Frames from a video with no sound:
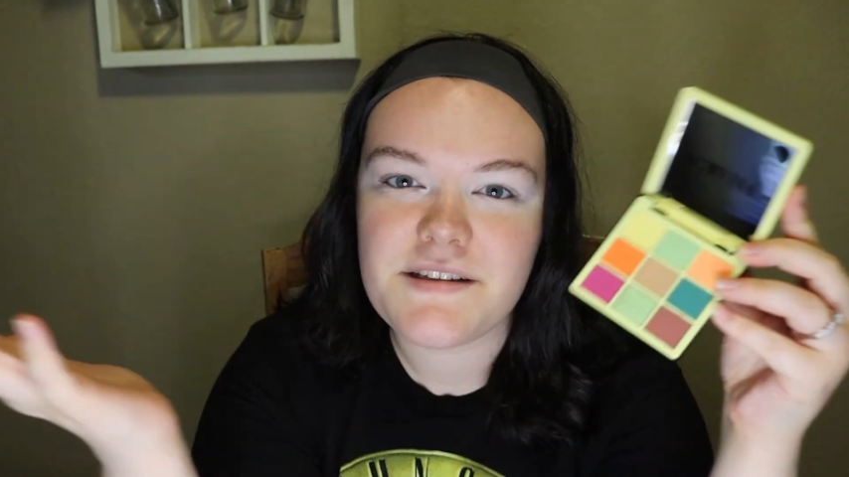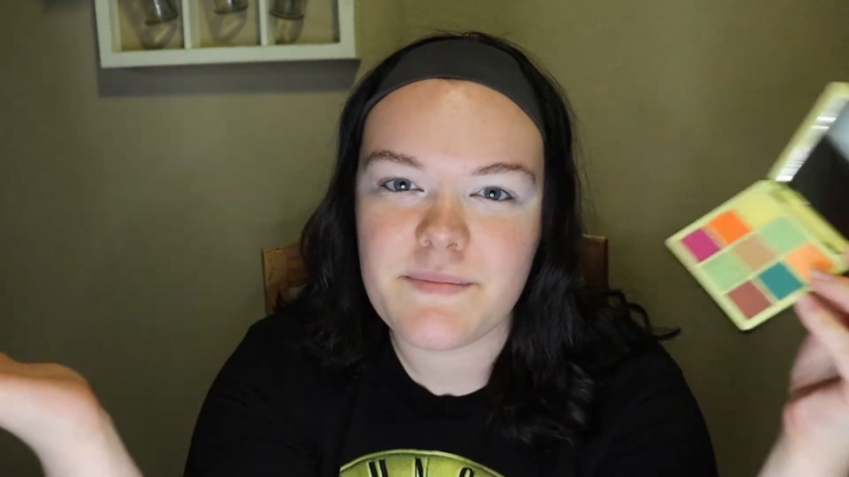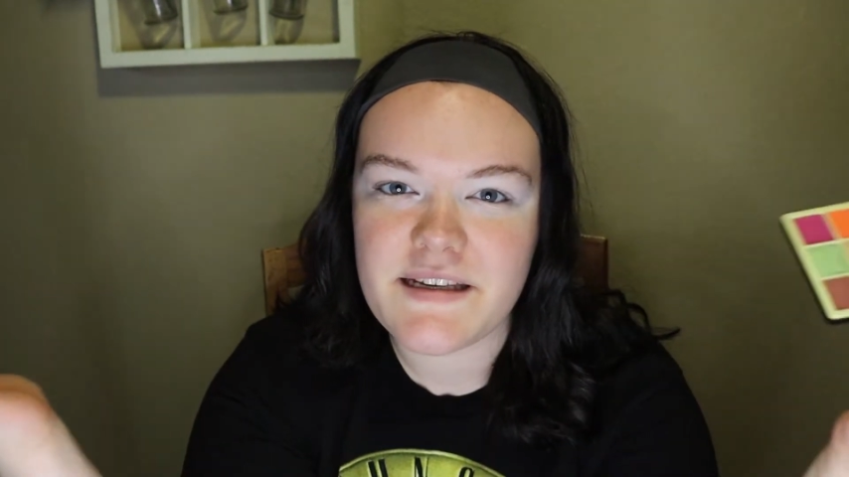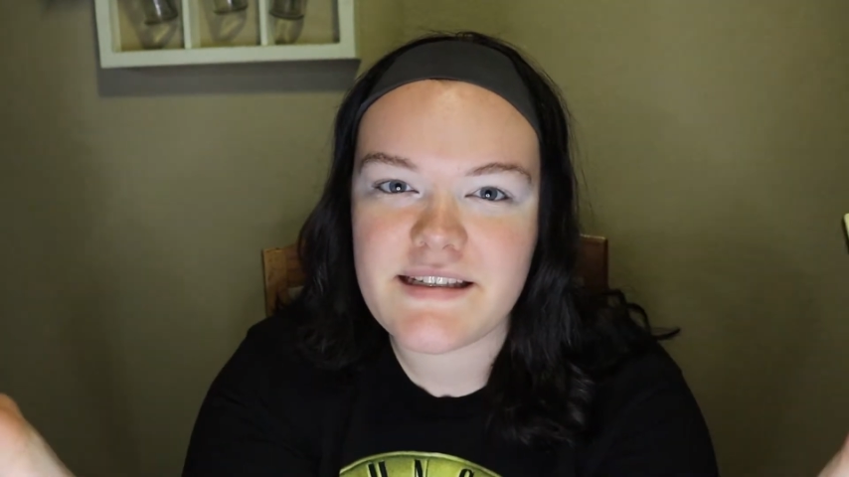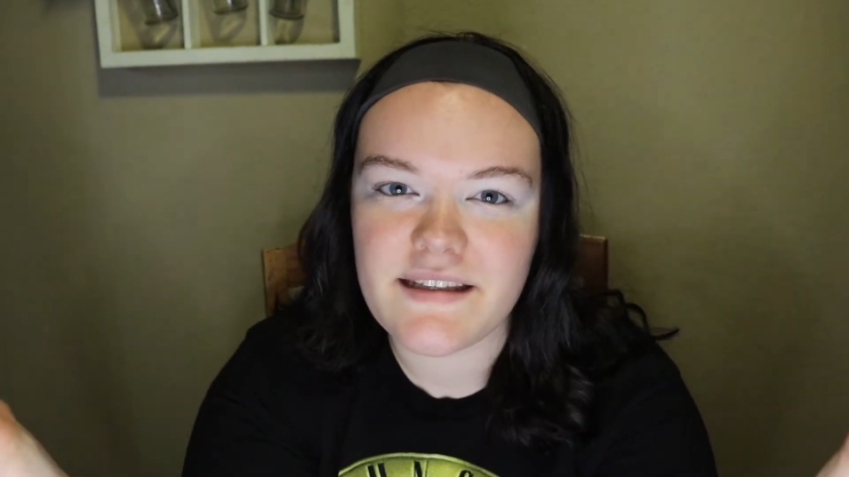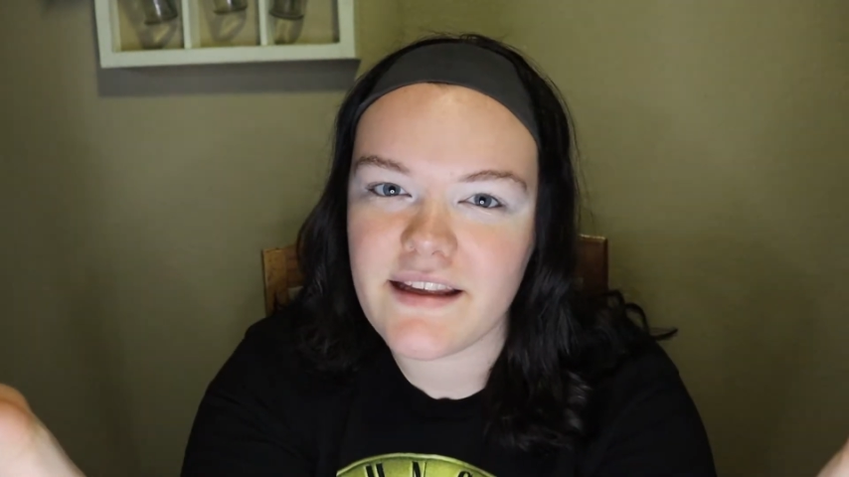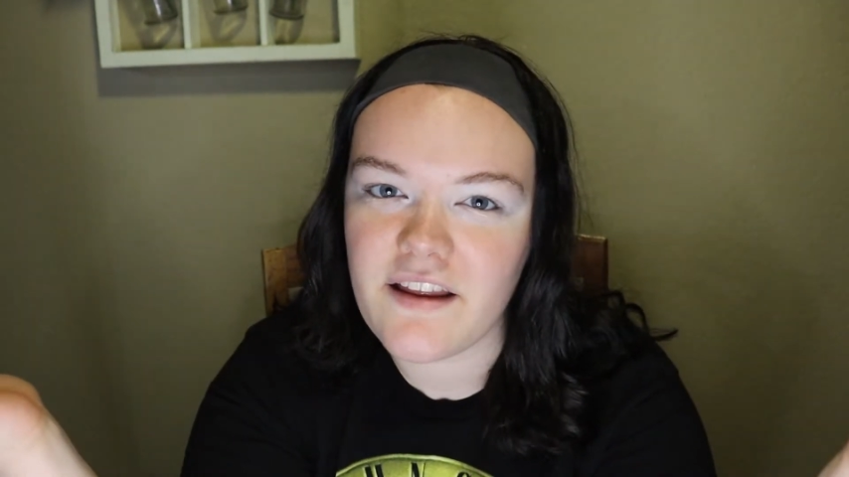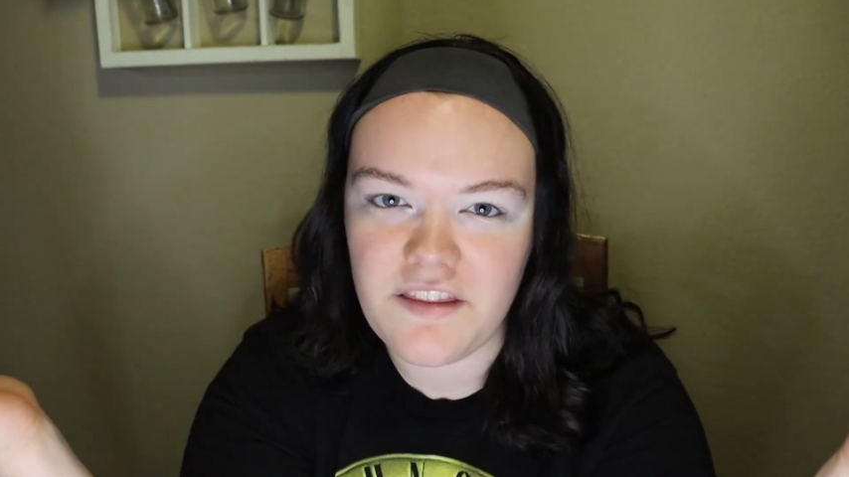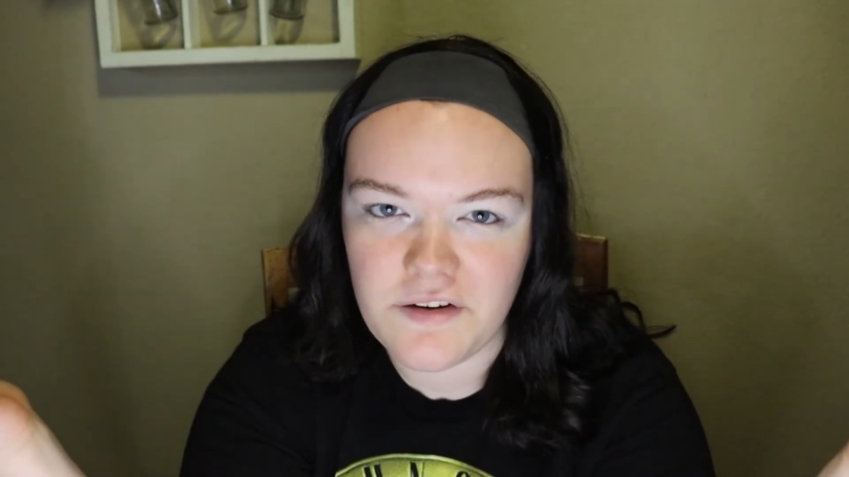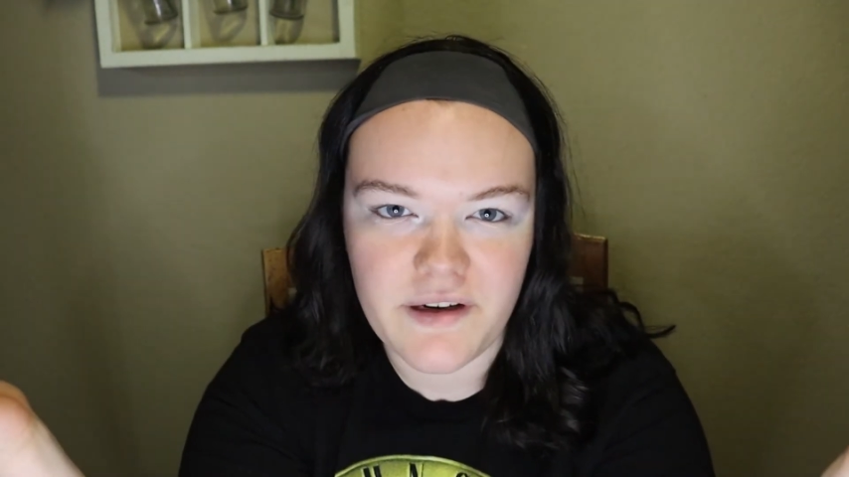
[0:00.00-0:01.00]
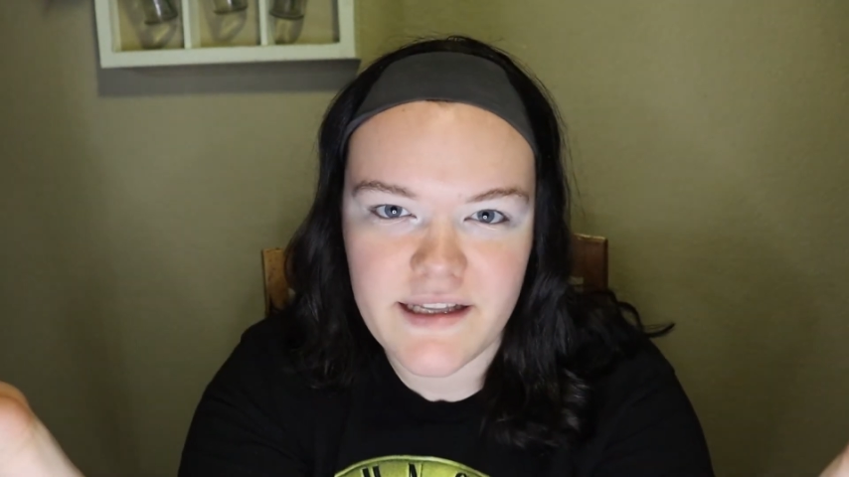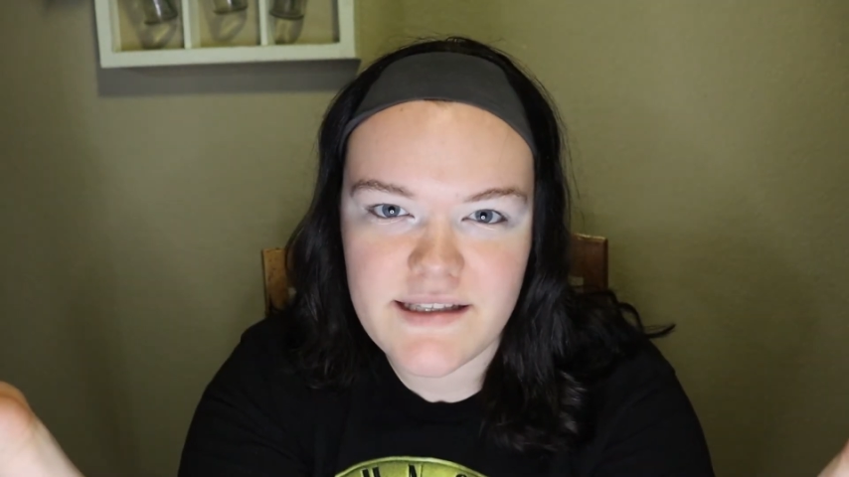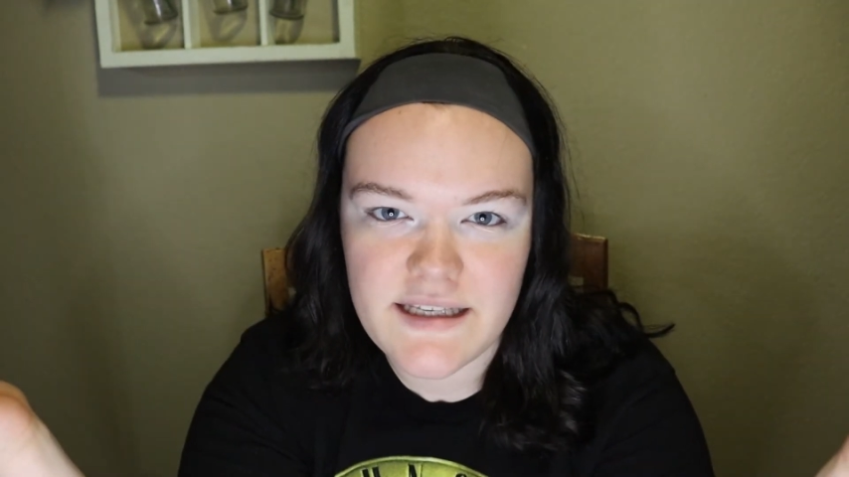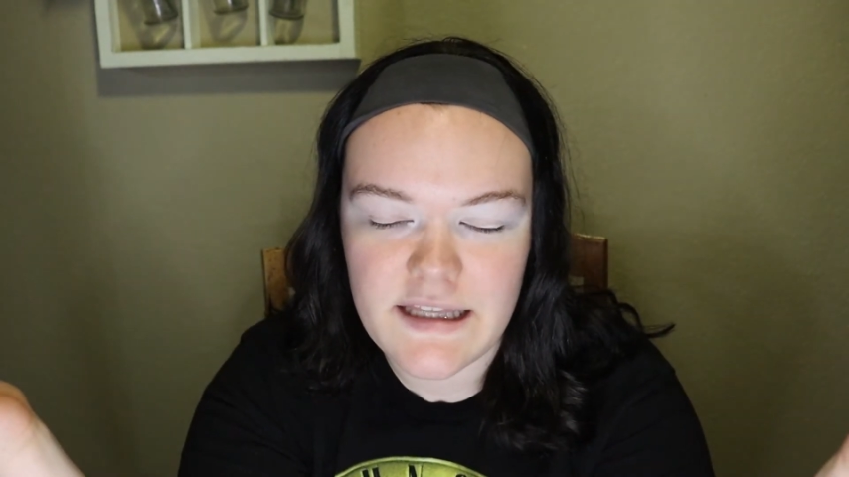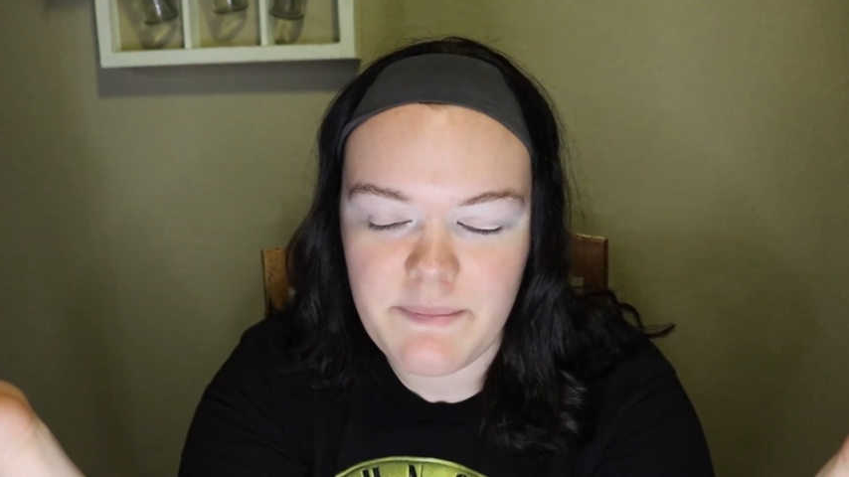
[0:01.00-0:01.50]
So basically all the
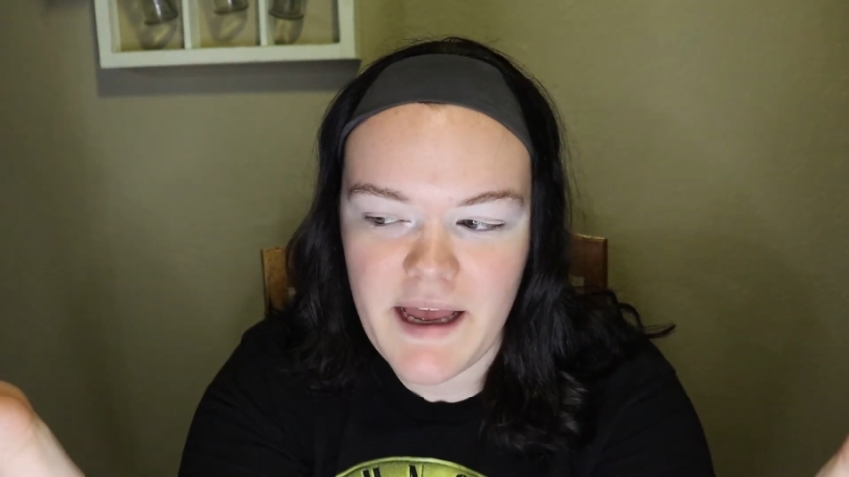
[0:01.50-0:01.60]
greens in the